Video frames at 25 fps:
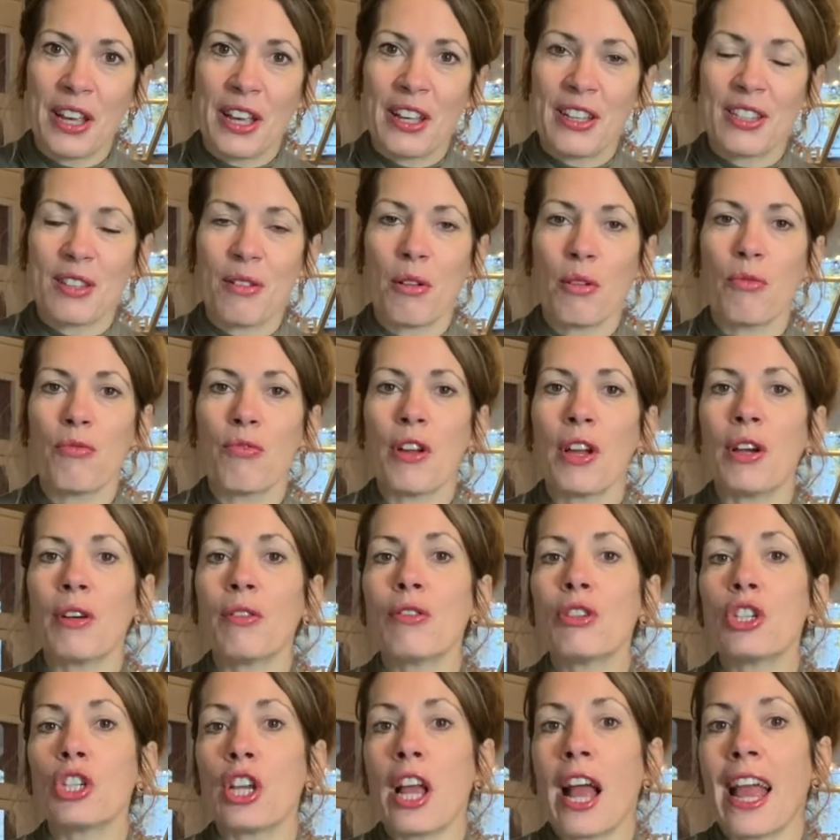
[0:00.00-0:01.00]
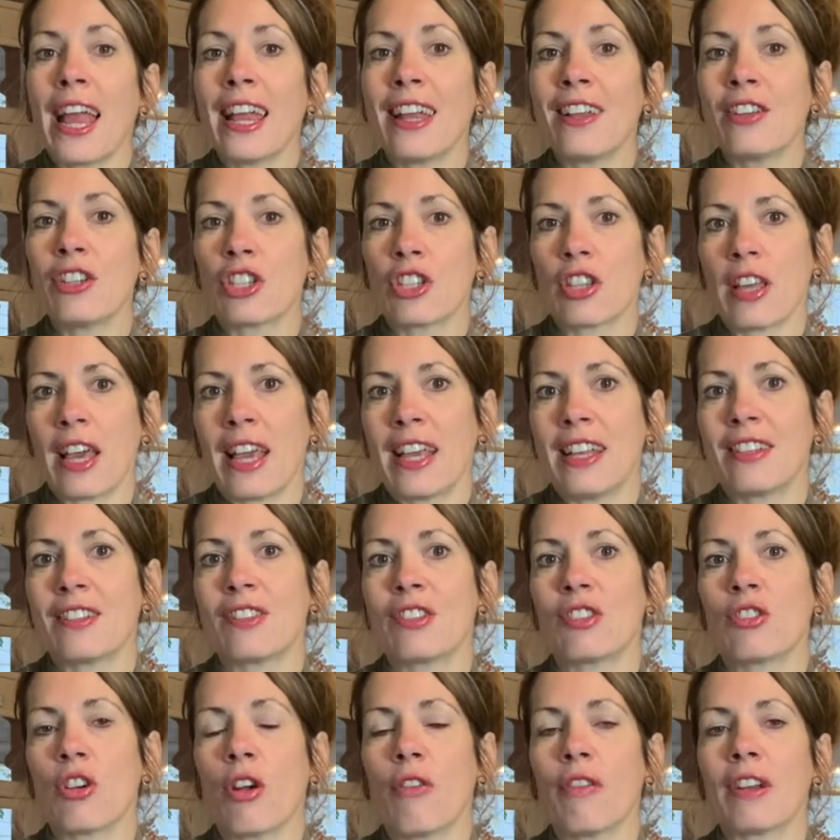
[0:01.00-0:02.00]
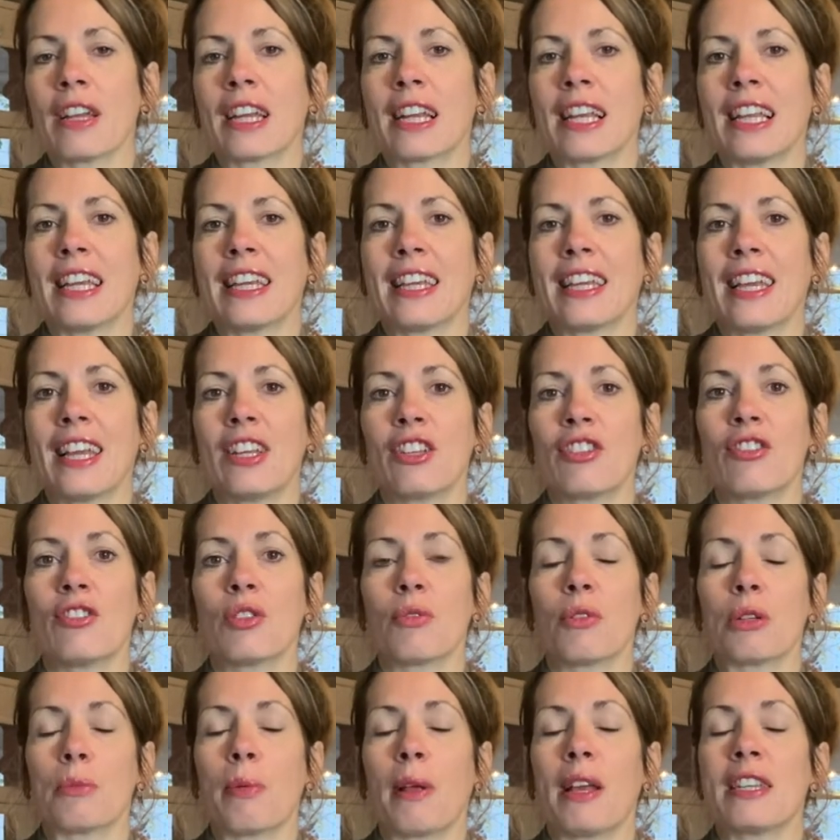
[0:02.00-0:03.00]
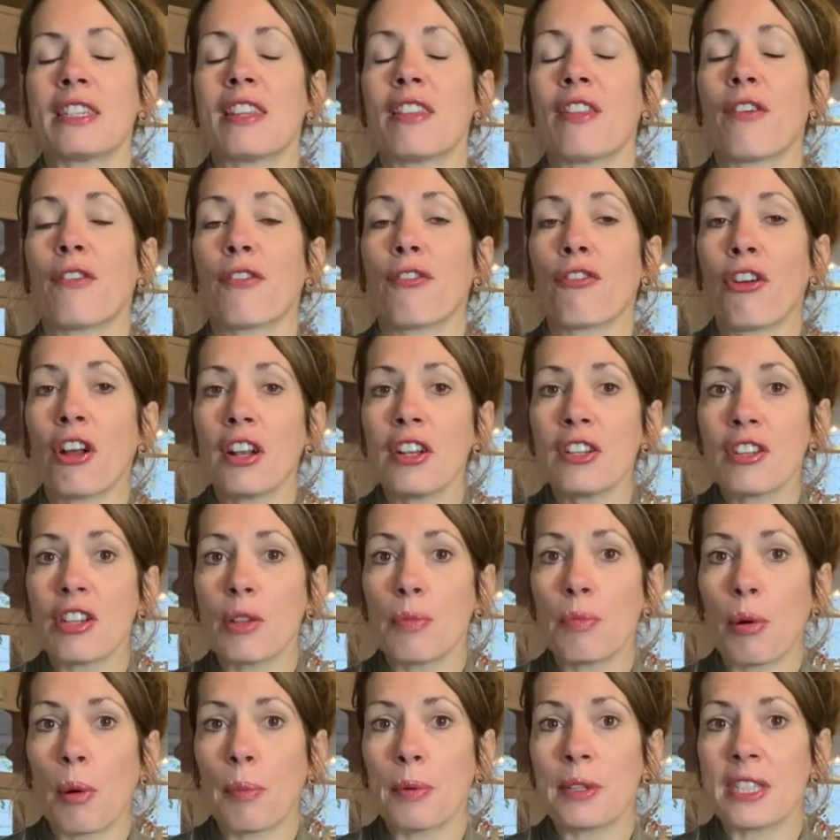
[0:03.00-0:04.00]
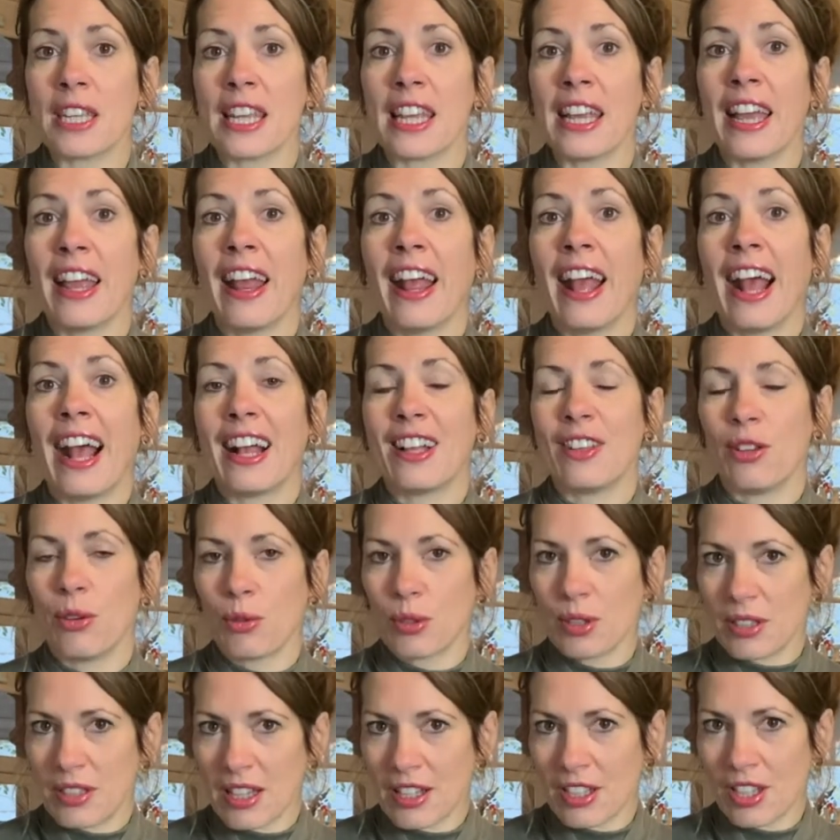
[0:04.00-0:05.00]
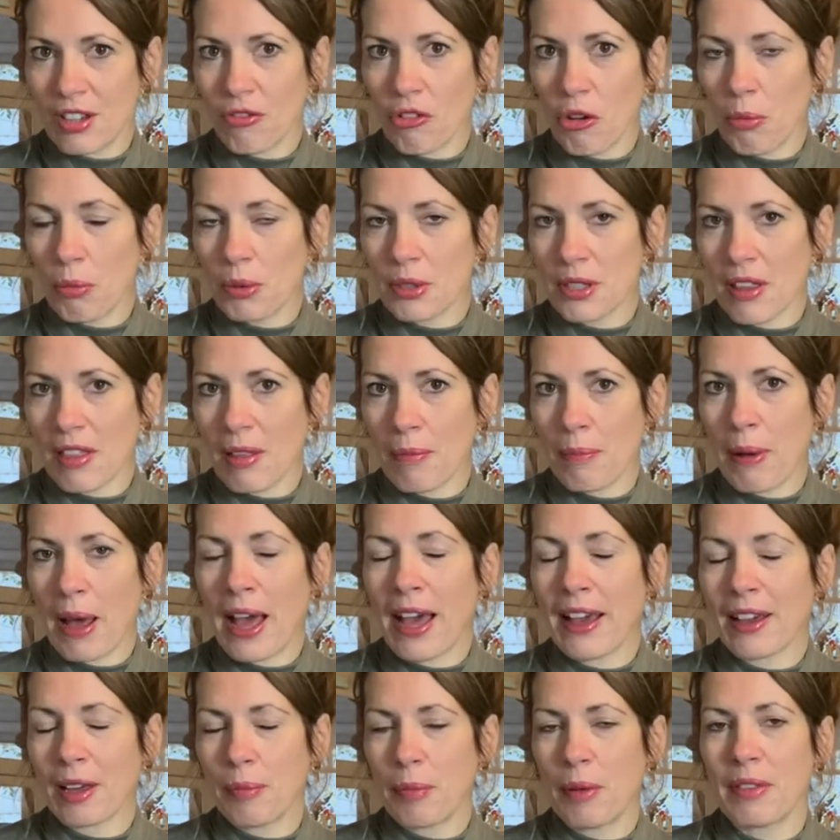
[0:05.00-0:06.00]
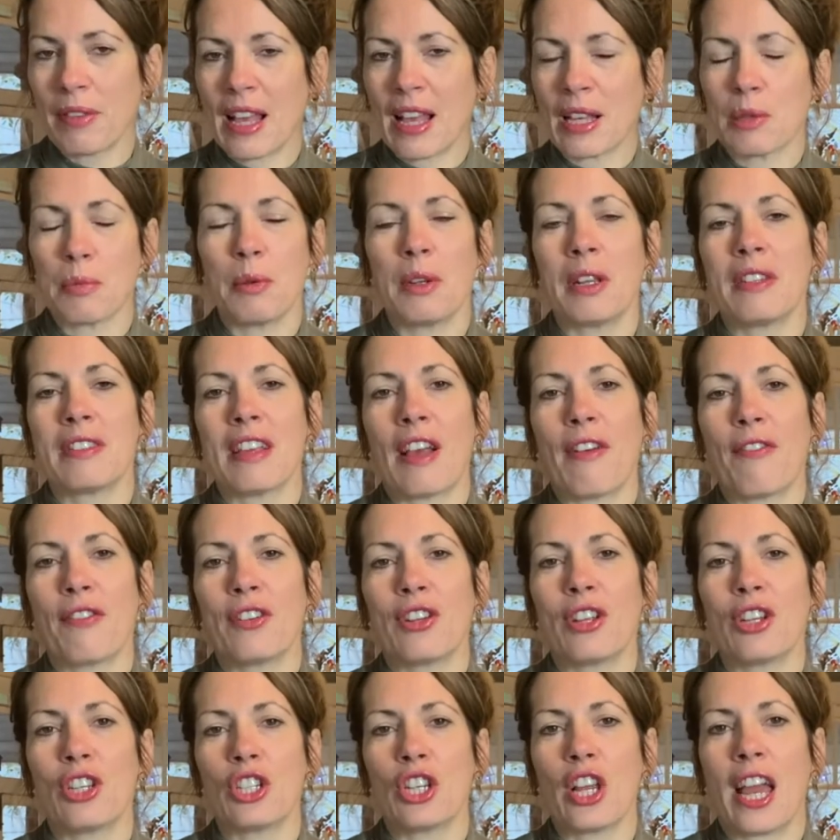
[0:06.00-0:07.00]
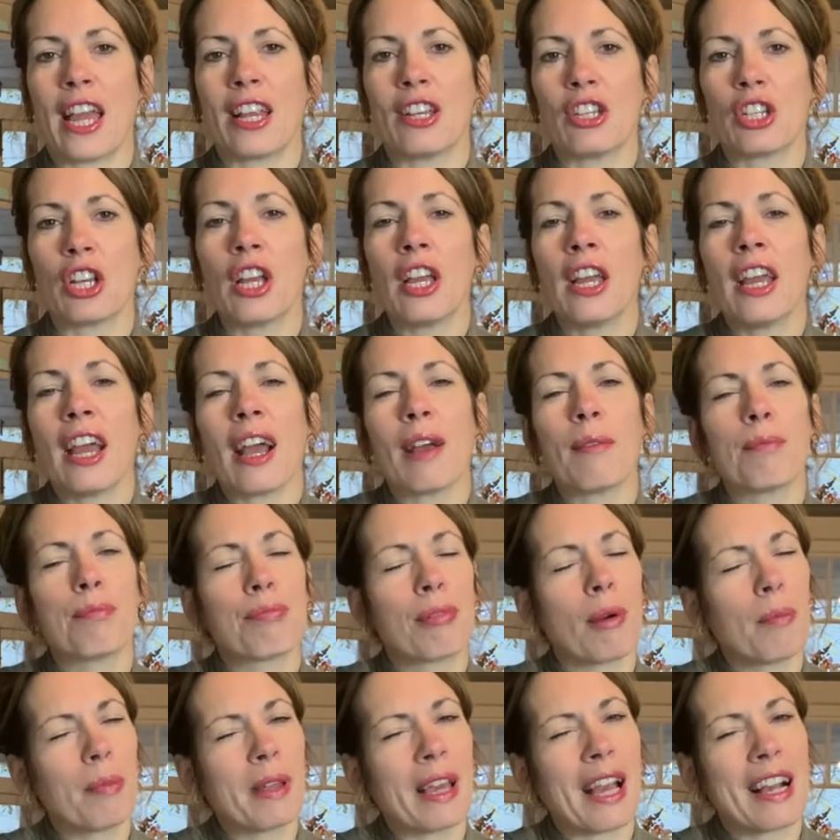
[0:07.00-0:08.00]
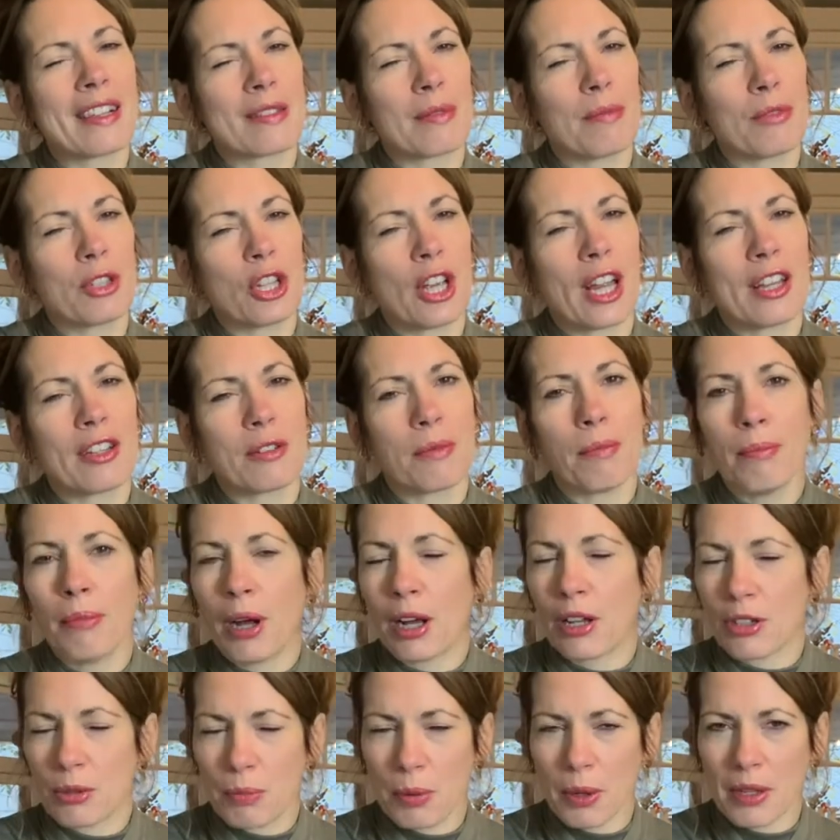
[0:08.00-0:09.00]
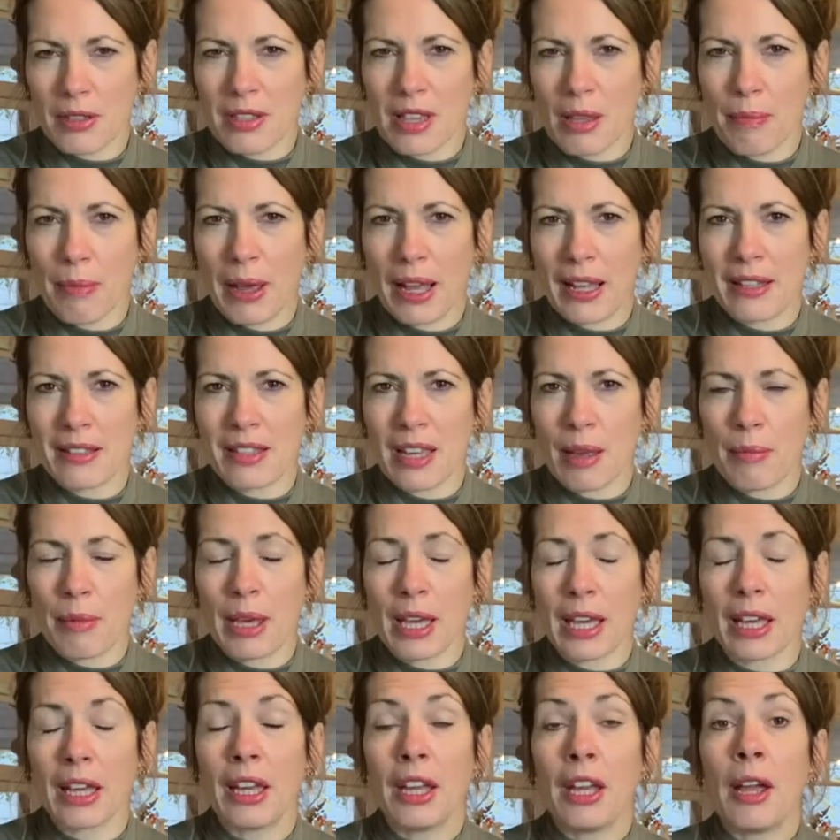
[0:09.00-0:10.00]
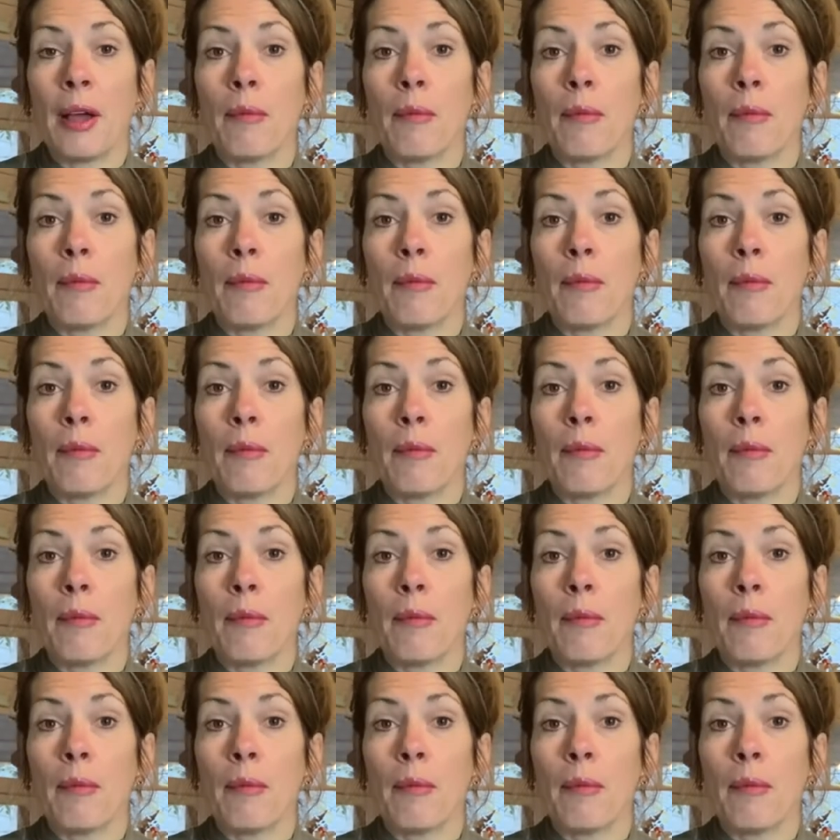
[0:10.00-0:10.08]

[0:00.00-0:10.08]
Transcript: So a real change there. Historically, kitchens always placed at the front of the property and your sitting room was at the back, but been a definite change and probably hasn't changed much because of the pandemic.